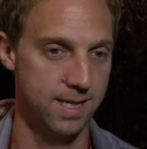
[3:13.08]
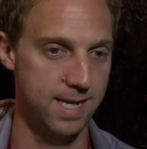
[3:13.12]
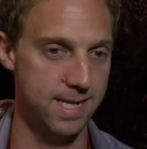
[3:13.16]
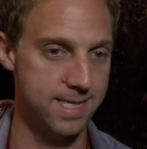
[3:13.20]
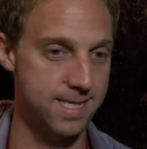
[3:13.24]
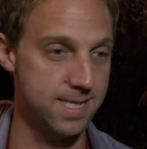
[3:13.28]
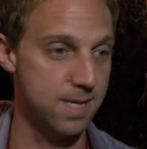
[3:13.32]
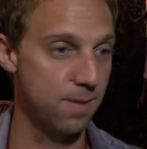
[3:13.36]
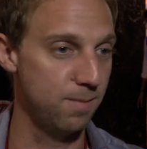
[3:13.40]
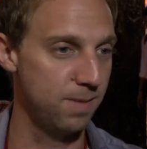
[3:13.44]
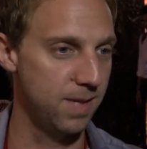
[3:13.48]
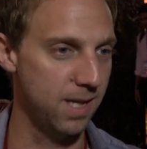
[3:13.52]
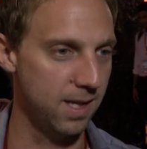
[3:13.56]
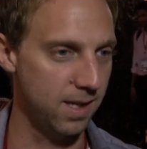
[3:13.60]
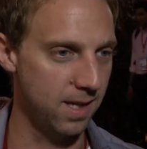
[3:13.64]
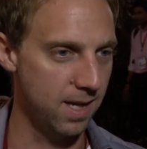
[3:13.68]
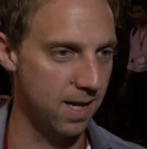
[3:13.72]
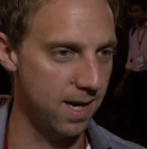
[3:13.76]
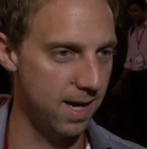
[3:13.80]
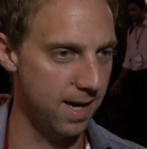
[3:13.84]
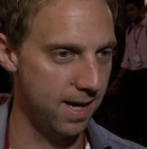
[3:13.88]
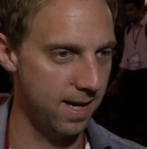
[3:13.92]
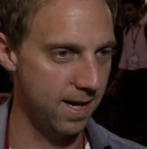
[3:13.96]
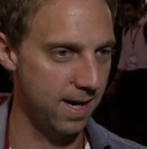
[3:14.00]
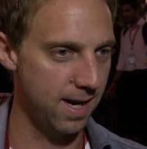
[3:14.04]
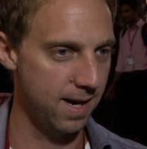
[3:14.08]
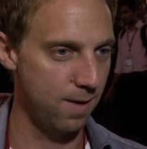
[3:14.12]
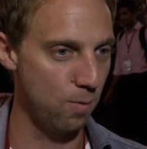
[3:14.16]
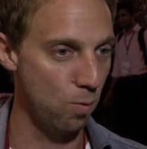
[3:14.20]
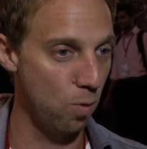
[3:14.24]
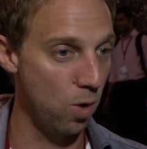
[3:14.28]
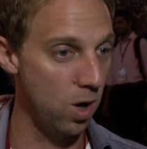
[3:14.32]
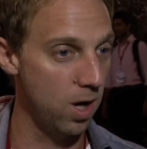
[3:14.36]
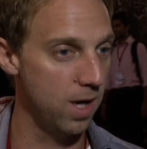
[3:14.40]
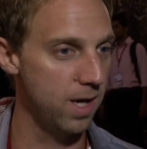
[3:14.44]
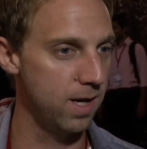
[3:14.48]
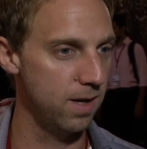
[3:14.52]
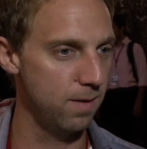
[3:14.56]
that's something that I
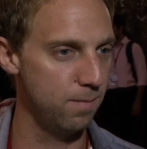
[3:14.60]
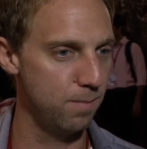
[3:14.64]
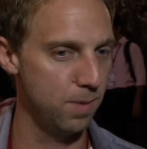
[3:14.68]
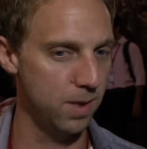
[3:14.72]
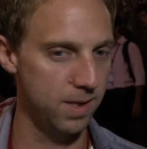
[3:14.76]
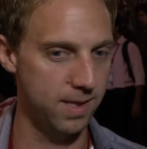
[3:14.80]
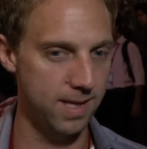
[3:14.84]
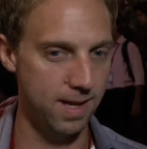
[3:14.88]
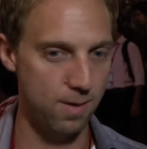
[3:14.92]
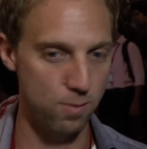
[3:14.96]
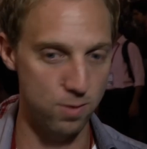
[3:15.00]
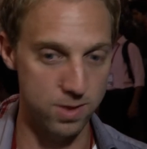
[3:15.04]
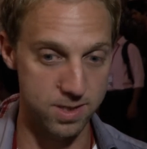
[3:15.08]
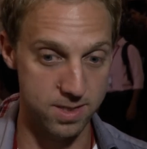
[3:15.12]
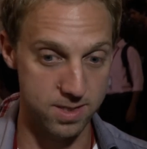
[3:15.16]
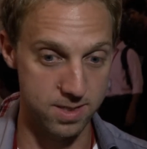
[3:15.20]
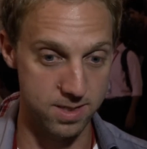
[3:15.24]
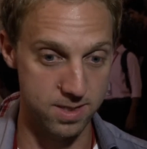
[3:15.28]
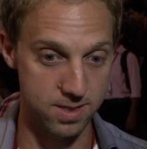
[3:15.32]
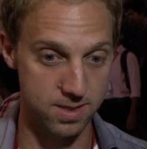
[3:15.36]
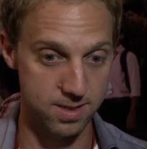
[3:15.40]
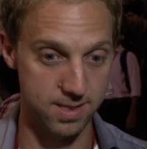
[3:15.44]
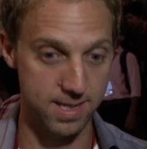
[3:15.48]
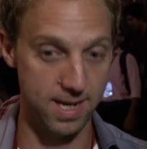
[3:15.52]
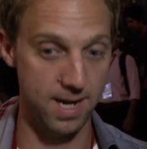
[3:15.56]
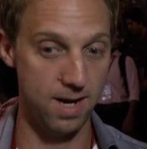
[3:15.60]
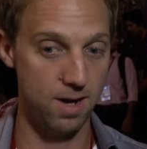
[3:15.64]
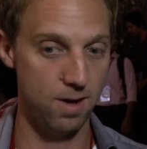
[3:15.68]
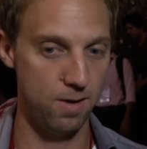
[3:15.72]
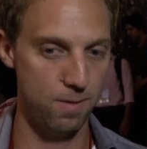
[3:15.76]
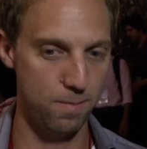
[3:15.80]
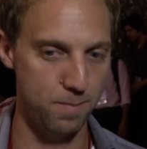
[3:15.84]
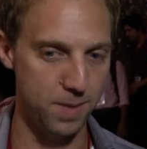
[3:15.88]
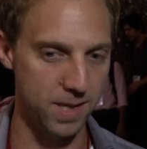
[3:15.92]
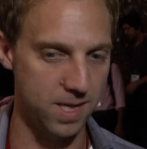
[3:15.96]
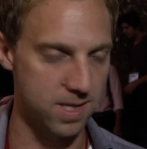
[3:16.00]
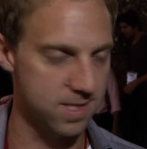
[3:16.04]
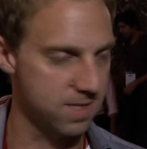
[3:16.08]
wanted, but that was there
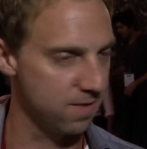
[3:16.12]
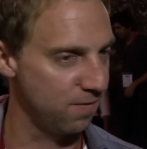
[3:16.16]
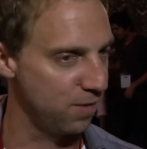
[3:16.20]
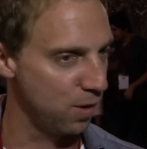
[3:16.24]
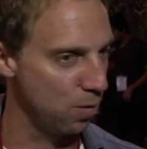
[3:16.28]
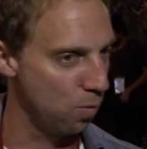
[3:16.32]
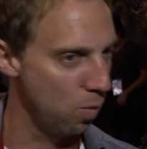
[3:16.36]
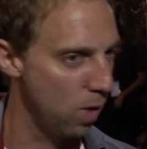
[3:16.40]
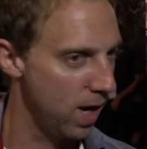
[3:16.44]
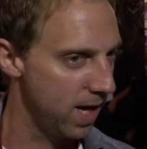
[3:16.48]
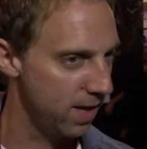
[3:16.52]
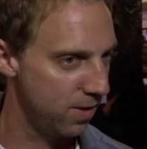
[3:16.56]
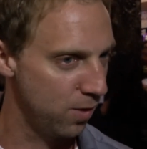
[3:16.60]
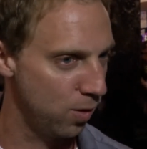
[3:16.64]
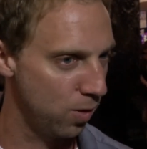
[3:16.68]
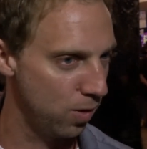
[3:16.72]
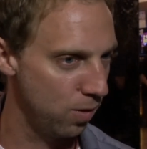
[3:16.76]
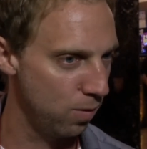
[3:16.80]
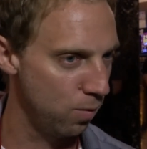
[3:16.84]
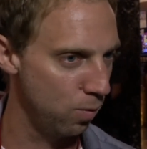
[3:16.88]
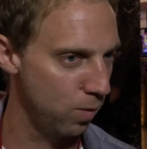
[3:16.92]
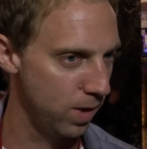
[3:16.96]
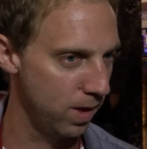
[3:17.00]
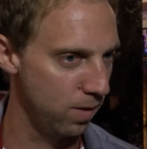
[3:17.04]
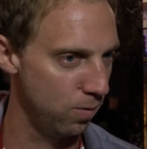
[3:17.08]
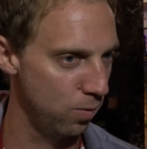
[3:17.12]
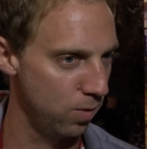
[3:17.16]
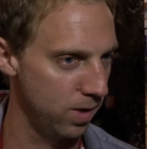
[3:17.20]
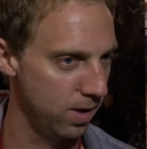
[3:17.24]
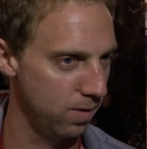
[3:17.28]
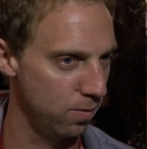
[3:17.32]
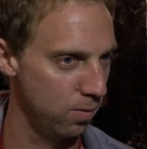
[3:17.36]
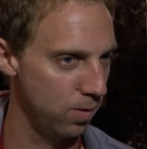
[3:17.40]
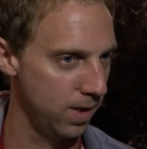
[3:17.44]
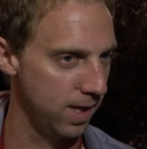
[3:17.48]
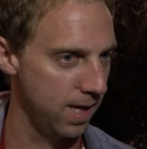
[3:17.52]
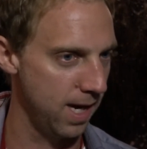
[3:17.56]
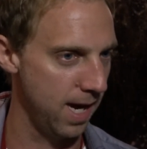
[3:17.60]
because of the weather
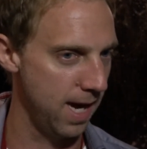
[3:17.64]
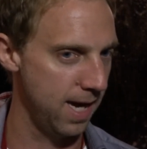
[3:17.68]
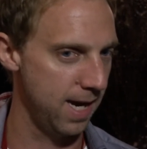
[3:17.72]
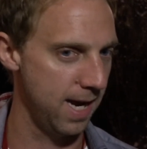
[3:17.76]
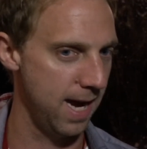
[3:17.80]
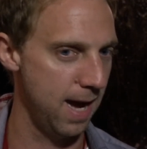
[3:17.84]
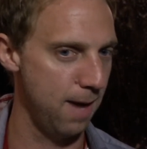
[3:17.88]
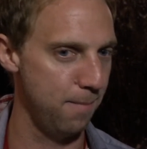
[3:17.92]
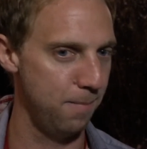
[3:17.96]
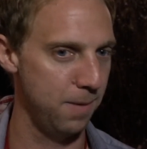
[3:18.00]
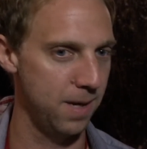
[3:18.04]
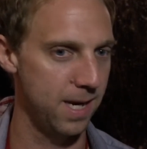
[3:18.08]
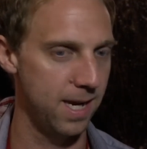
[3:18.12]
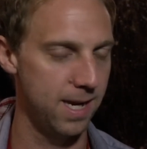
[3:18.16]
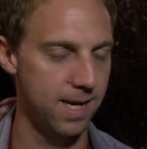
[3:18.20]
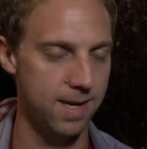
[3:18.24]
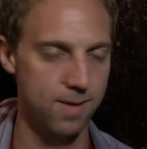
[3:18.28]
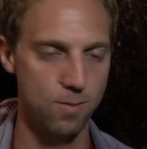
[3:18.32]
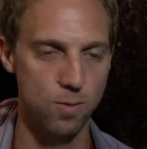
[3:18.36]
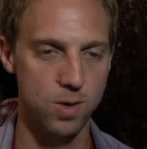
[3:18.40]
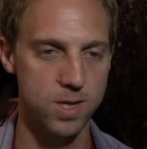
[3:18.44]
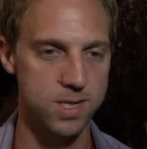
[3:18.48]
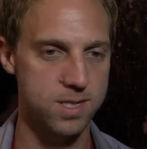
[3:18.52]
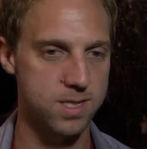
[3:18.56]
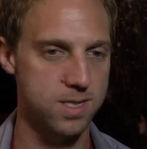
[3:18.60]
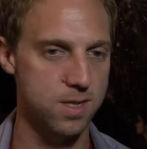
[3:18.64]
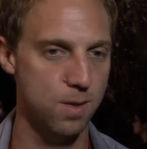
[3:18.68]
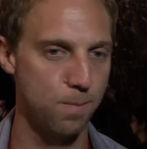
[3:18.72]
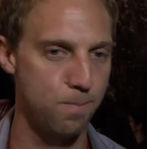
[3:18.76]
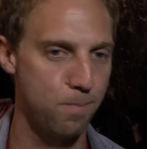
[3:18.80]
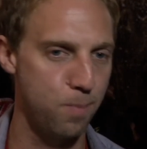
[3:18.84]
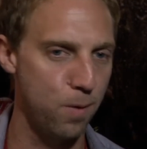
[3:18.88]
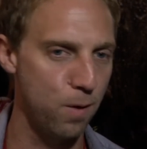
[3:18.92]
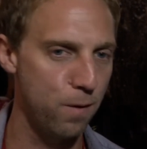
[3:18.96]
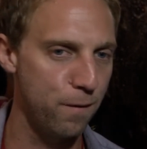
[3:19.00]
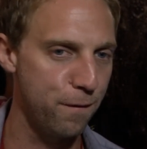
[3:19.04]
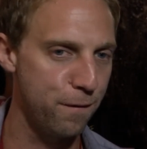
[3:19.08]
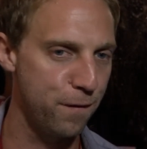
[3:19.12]
we had happened, and it was the
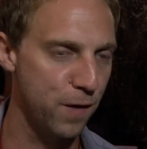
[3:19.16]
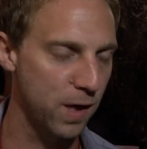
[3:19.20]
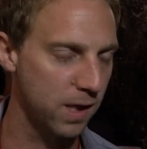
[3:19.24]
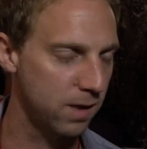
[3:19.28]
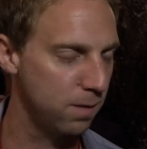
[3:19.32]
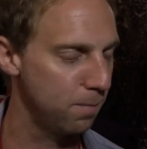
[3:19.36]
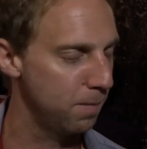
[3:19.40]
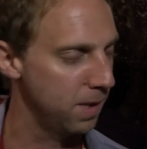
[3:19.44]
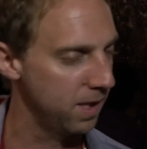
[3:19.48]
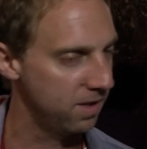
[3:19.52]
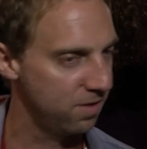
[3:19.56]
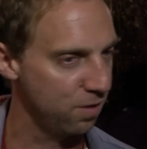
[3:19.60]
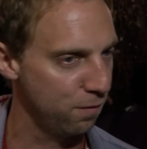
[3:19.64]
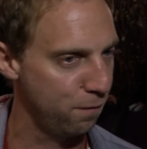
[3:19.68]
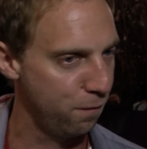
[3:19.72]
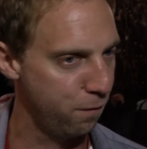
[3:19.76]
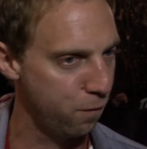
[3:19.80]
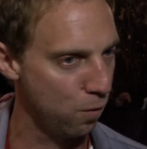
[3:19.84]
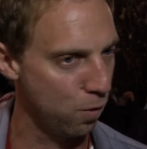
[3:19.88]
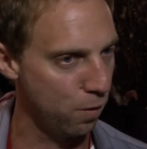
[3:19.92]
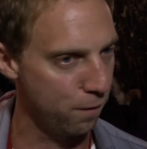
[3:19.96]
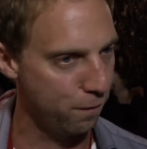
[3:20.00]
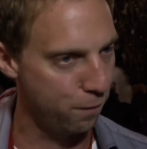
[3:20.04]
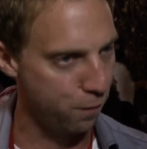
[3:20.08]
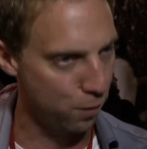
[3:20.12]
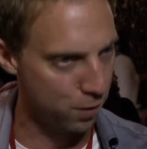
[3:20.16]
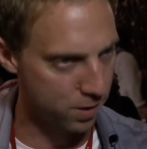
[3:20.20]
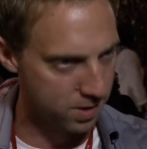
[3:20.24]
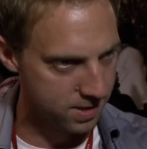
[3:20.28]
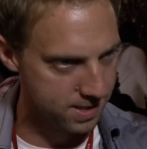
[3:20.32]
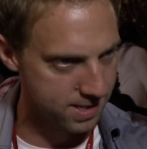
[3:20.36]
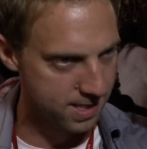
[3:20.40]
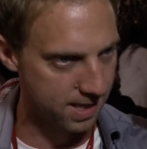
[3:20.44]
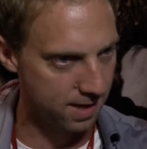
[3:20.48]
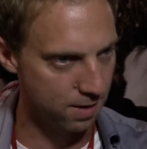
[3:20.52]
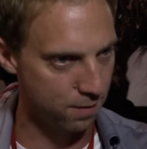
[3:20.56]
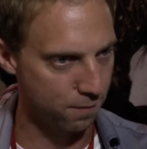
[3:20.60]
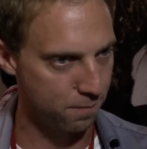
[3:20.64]
perfect metaphor for the
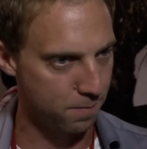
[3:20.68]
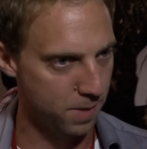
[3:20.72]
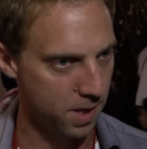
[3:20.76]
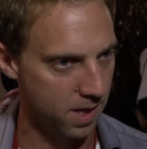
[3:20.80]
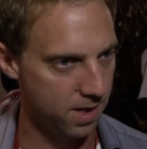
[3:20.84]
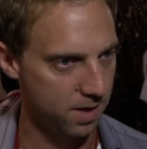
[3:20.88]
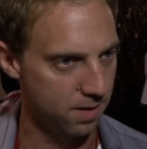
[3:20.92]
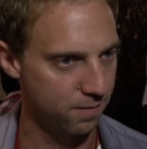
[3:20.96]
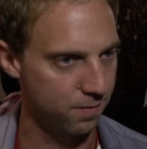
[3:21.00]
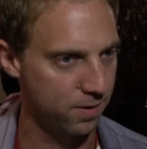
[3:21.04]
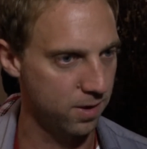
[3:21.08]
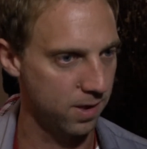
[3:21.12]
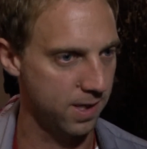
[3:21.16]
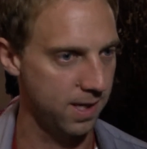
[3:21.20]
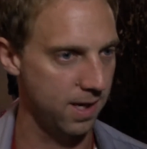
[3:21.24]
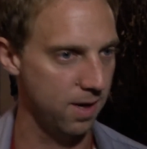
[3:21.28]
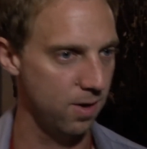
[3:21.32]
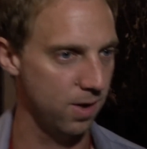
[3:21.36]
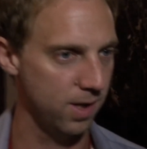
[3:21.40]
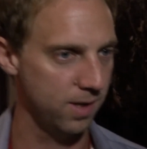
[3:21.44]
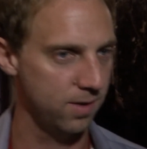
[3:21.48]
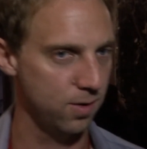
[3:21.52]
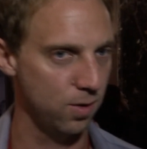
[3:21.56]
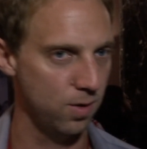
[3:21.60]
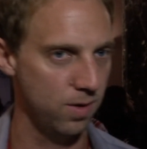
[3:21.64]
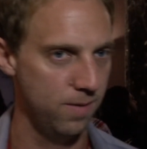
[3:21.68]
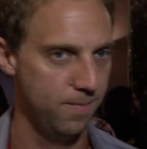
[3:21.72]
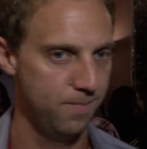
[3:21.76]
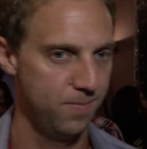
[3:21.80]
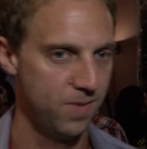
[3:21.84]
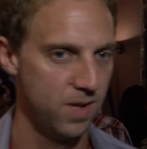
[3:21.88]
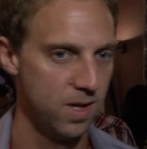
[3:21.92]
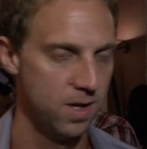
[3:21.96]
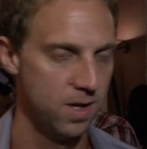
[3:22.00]
state of mind of the character.